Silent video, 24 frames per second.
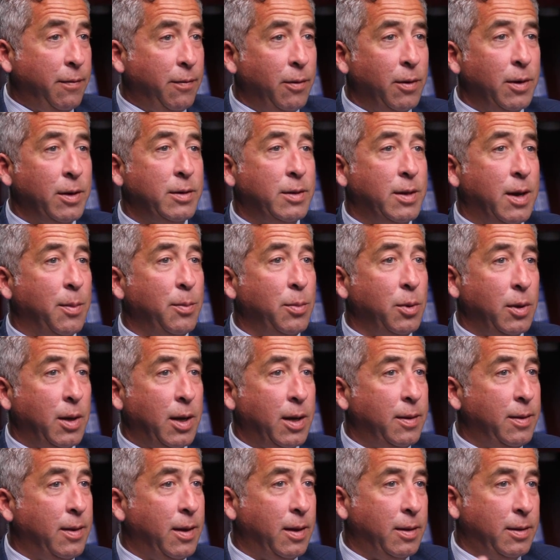for example,
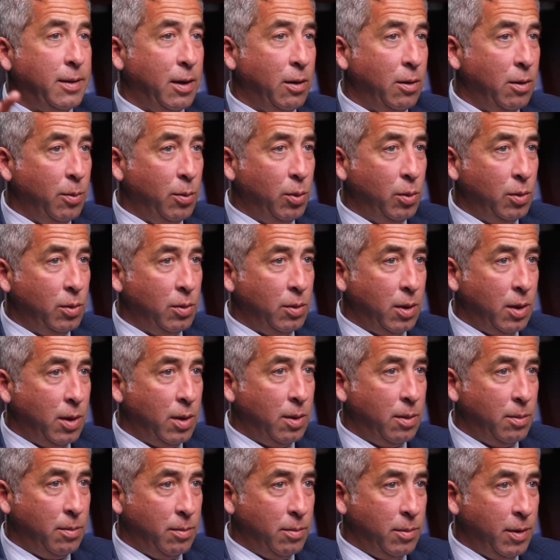had that terrible
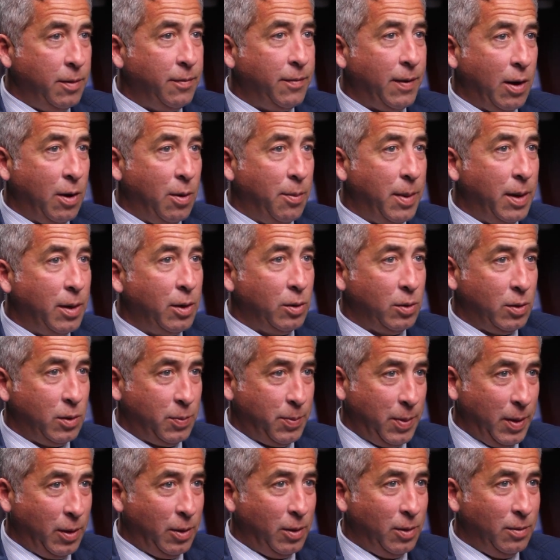environmental
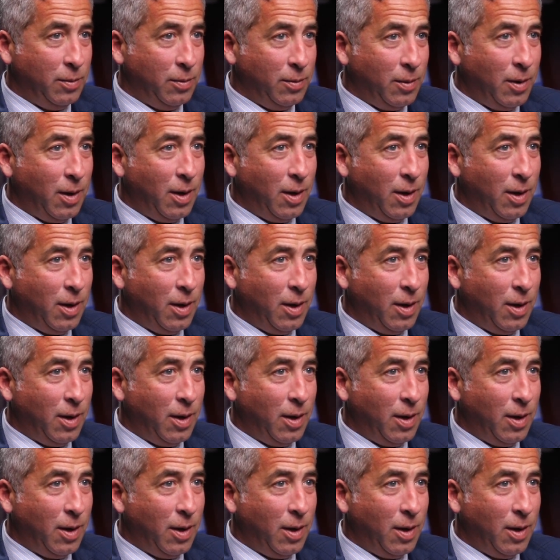spill.